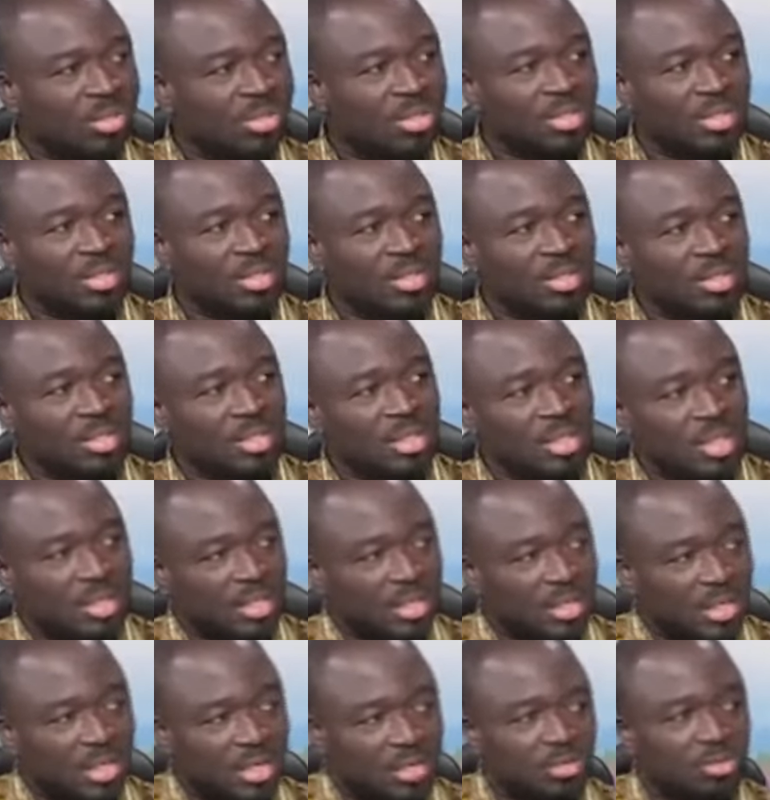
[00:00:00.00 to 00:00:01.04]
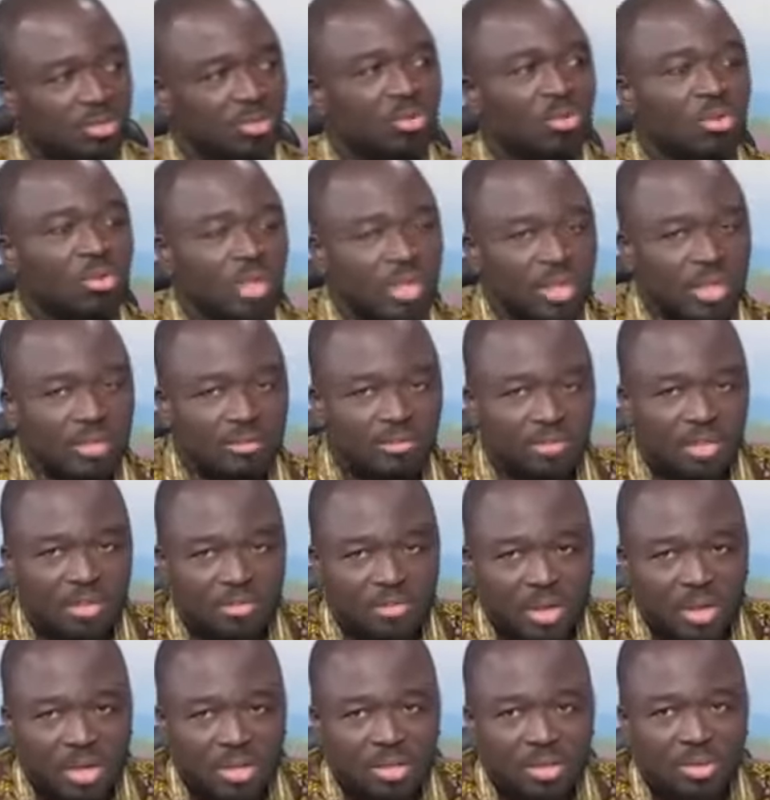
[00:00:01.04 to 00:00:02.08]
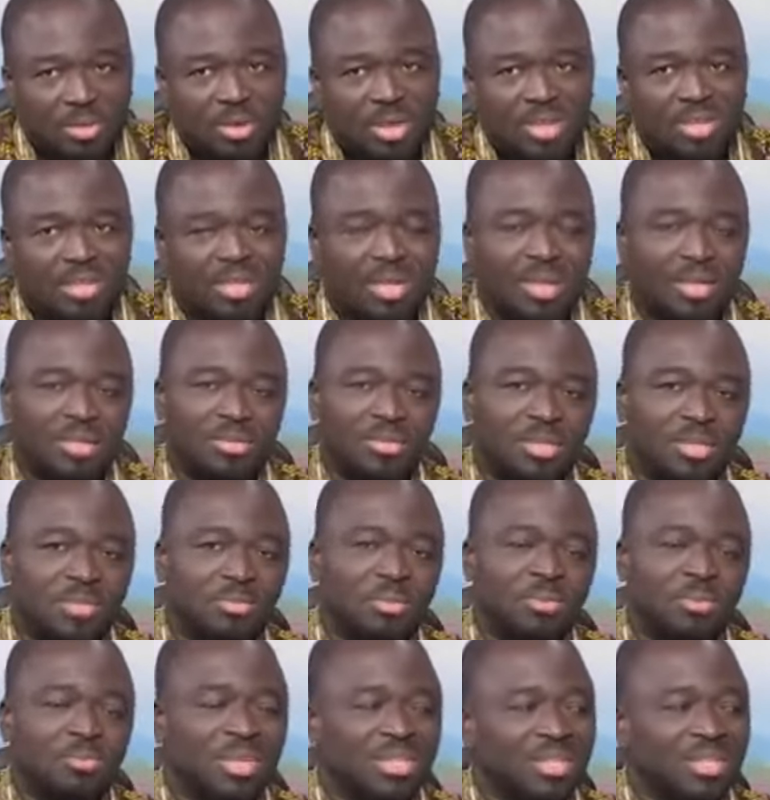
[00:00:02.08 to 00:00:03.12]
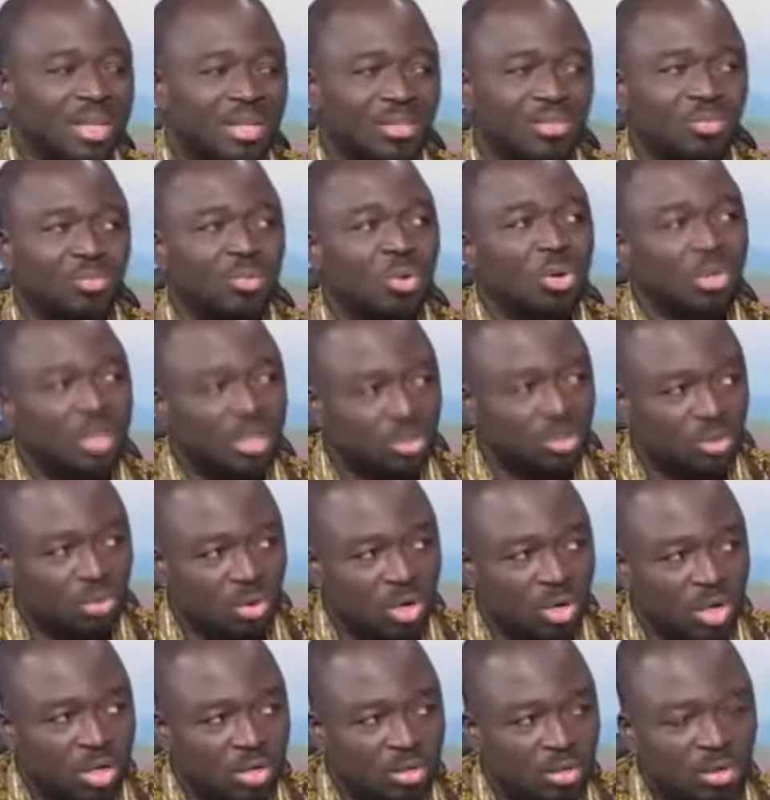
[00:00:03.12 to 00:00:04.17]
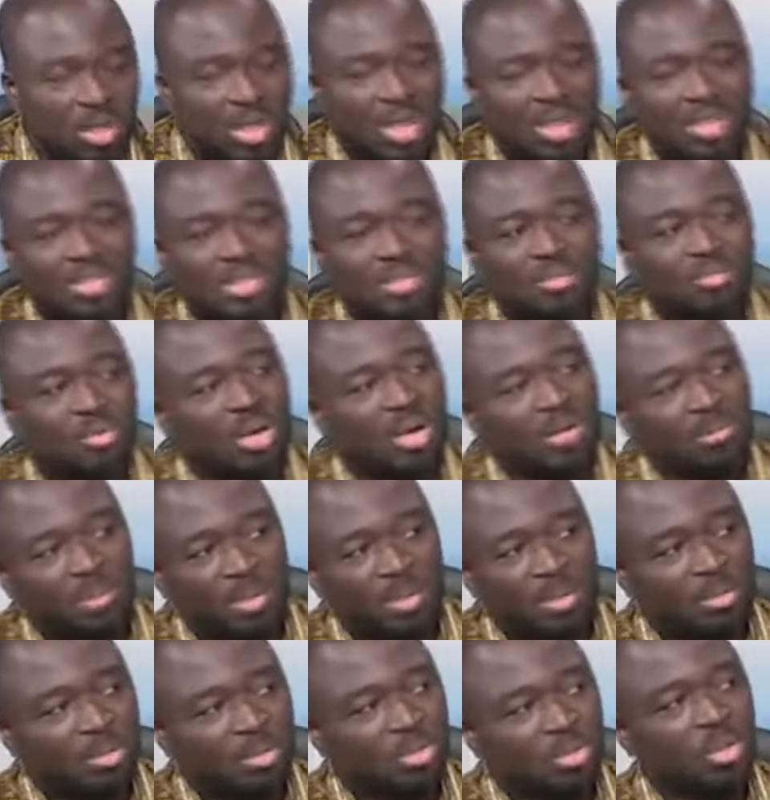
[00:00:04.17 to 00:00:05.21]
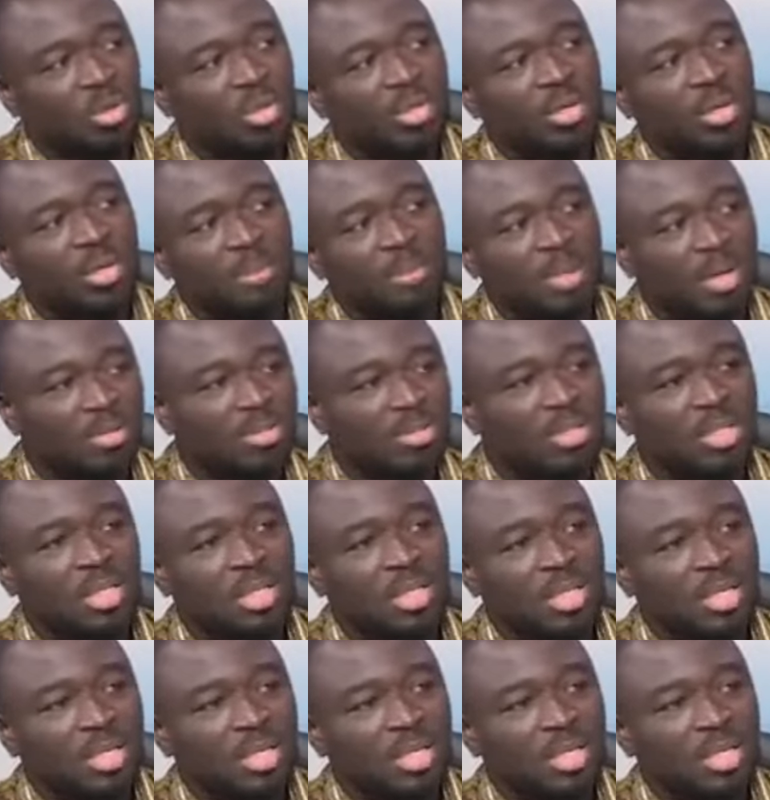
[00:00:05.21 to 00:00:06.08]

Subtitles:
seat does not go in their favor, and you see, we must learn to walk the talk. You can't in one breath be talking about,